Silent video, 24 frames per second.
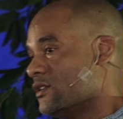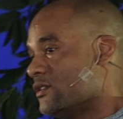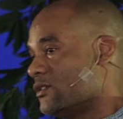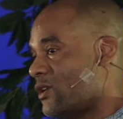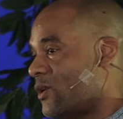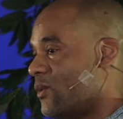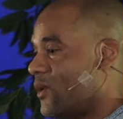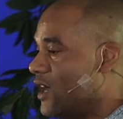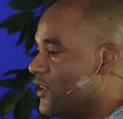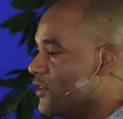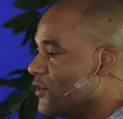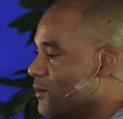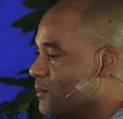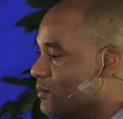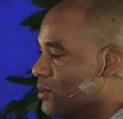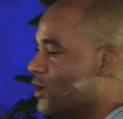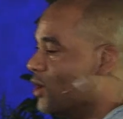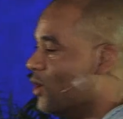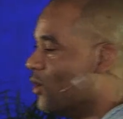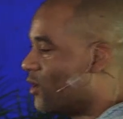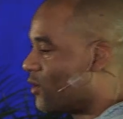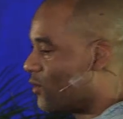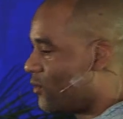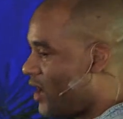So whether you
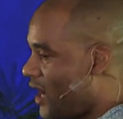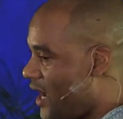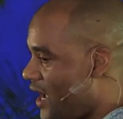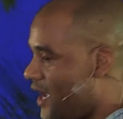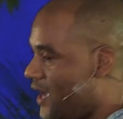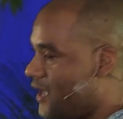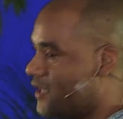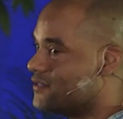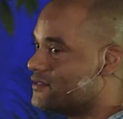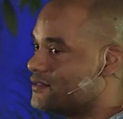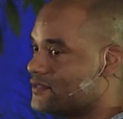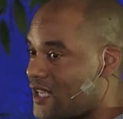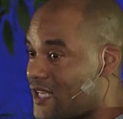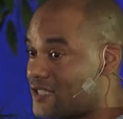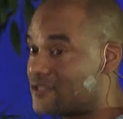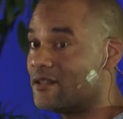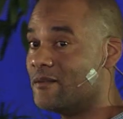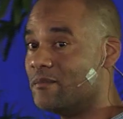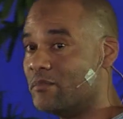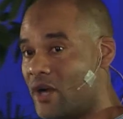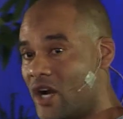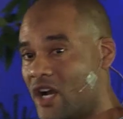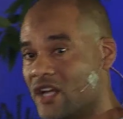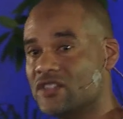blue or red, that's a
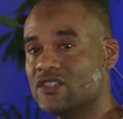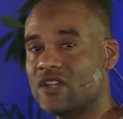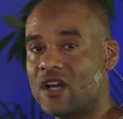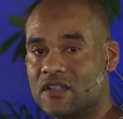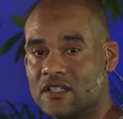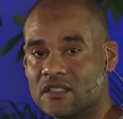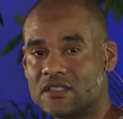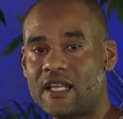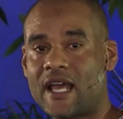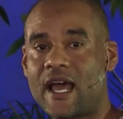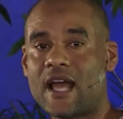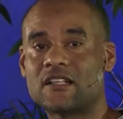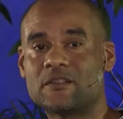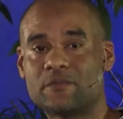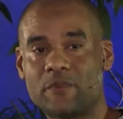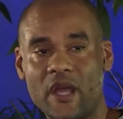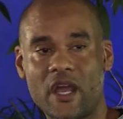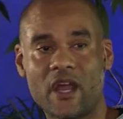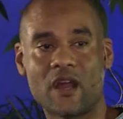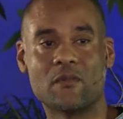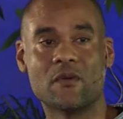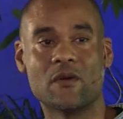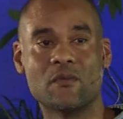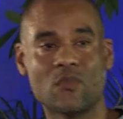burden on the
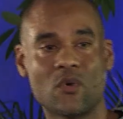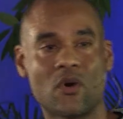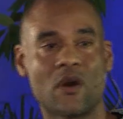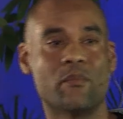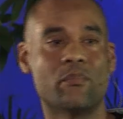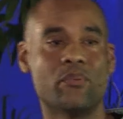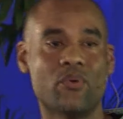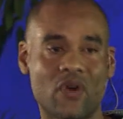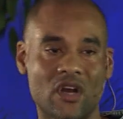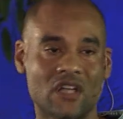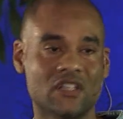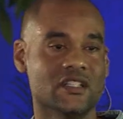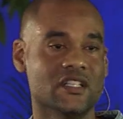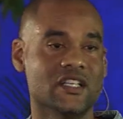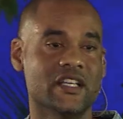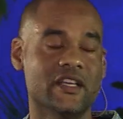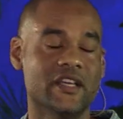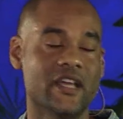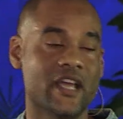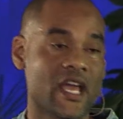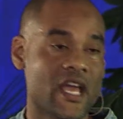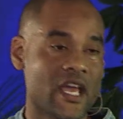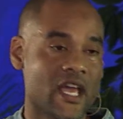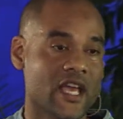taxpayer, but more importantly,
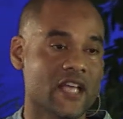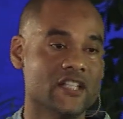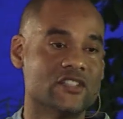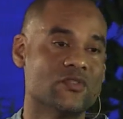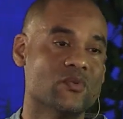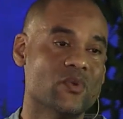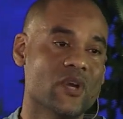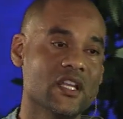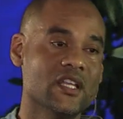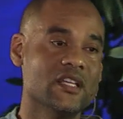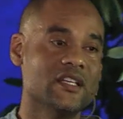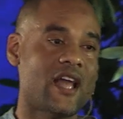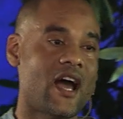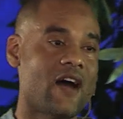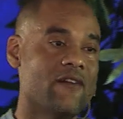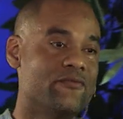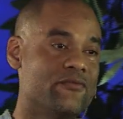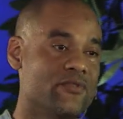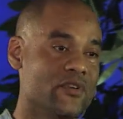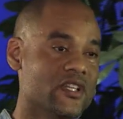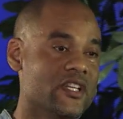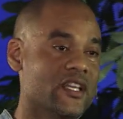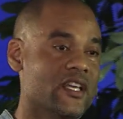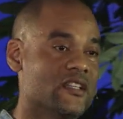it's really not
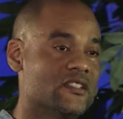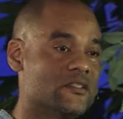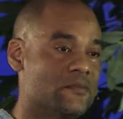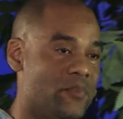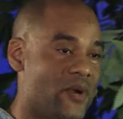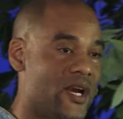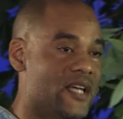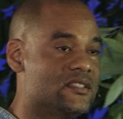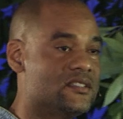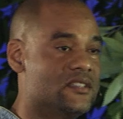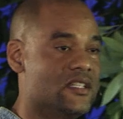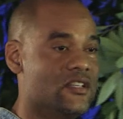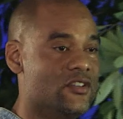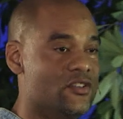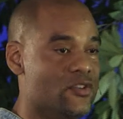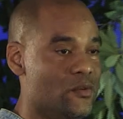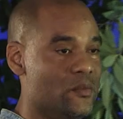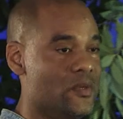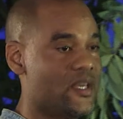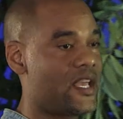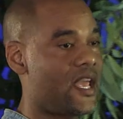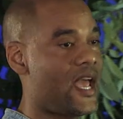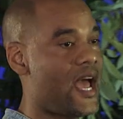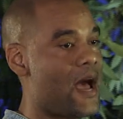fully expressing
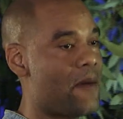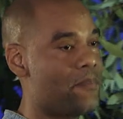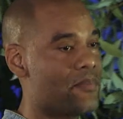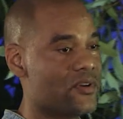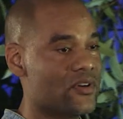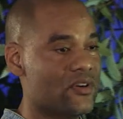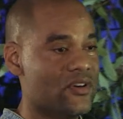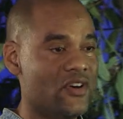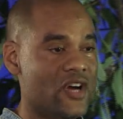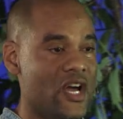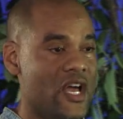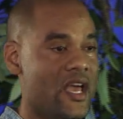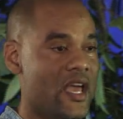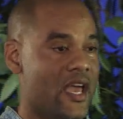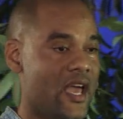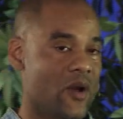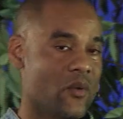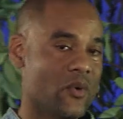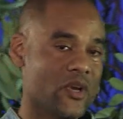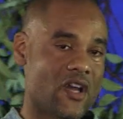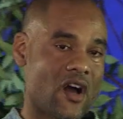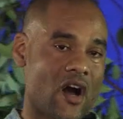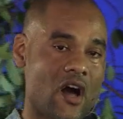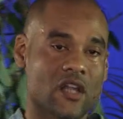human capital and
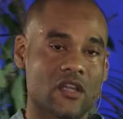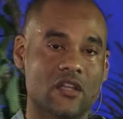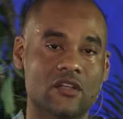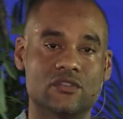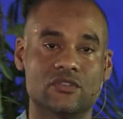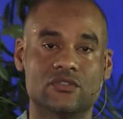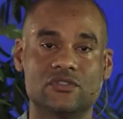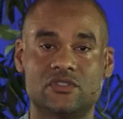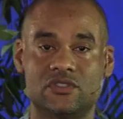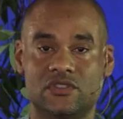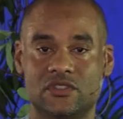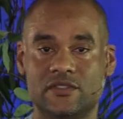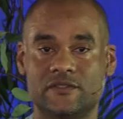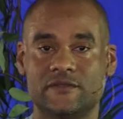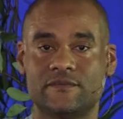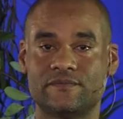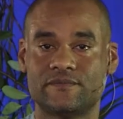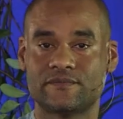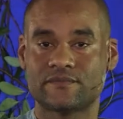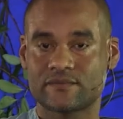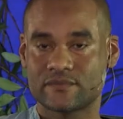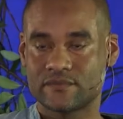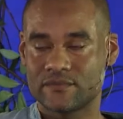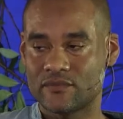we all lose,
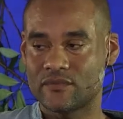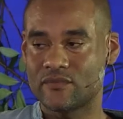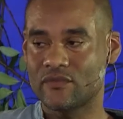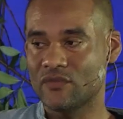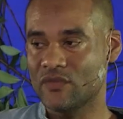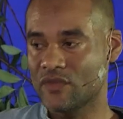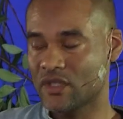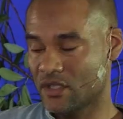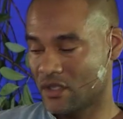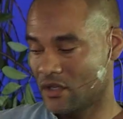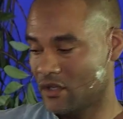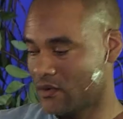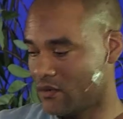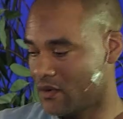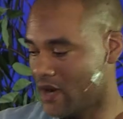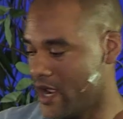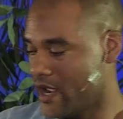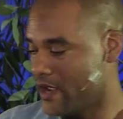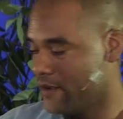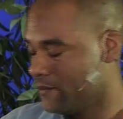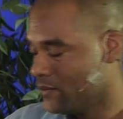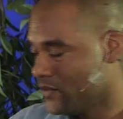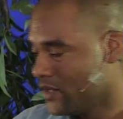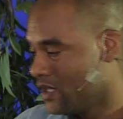
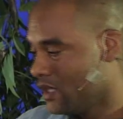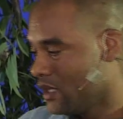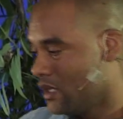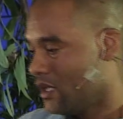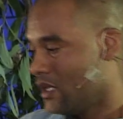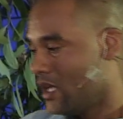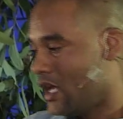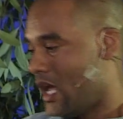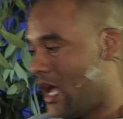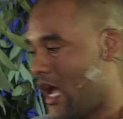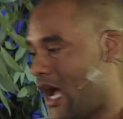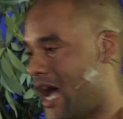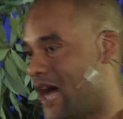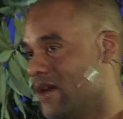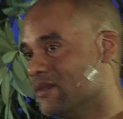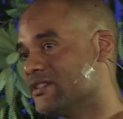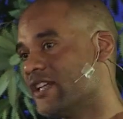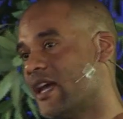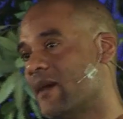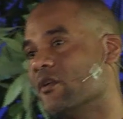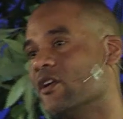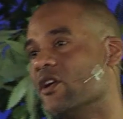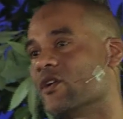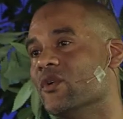right? I was
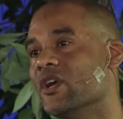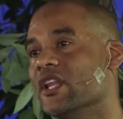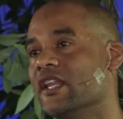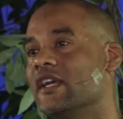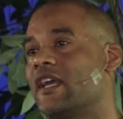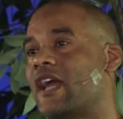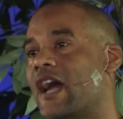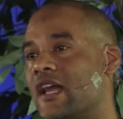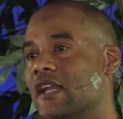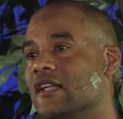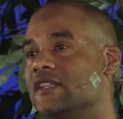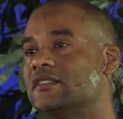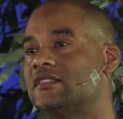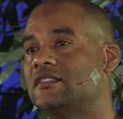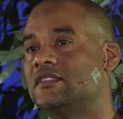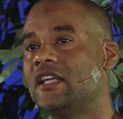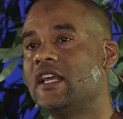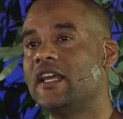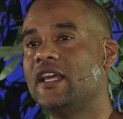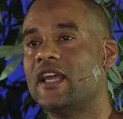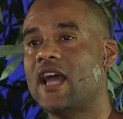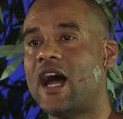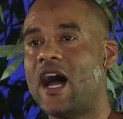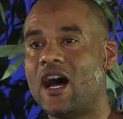able to really kind of
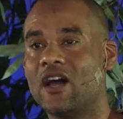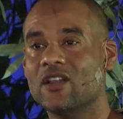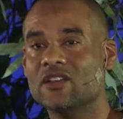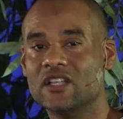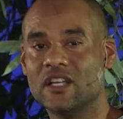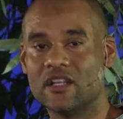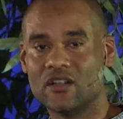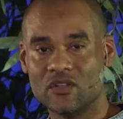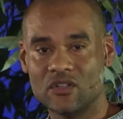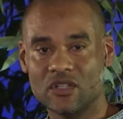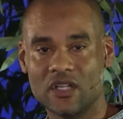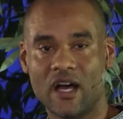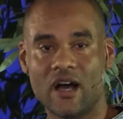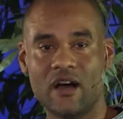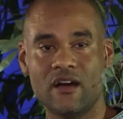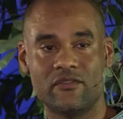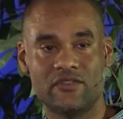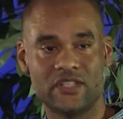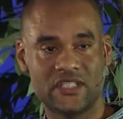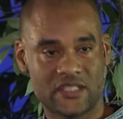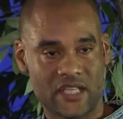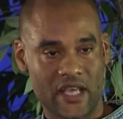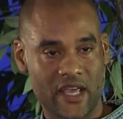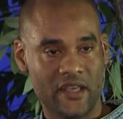see how little love
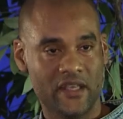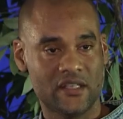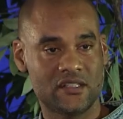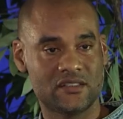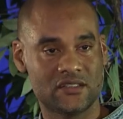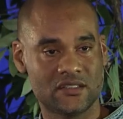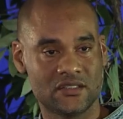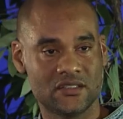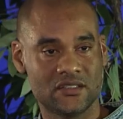it takes